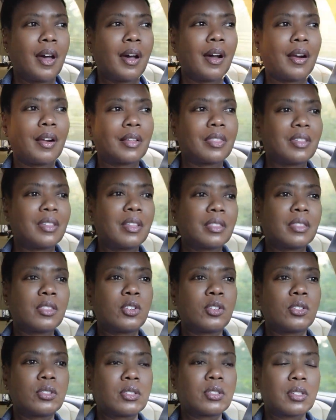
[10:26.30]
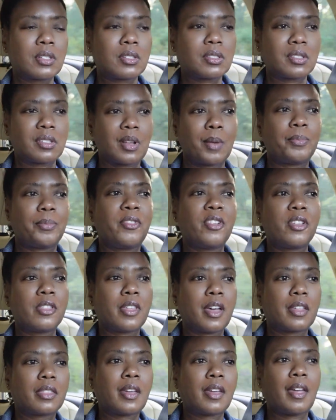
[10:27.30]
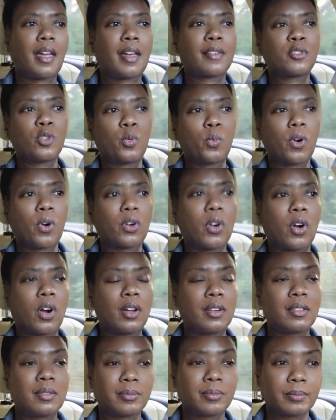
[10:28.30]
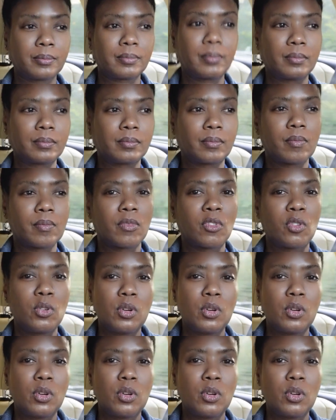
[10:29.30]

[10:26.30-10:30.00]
I think there's something that they have to work on.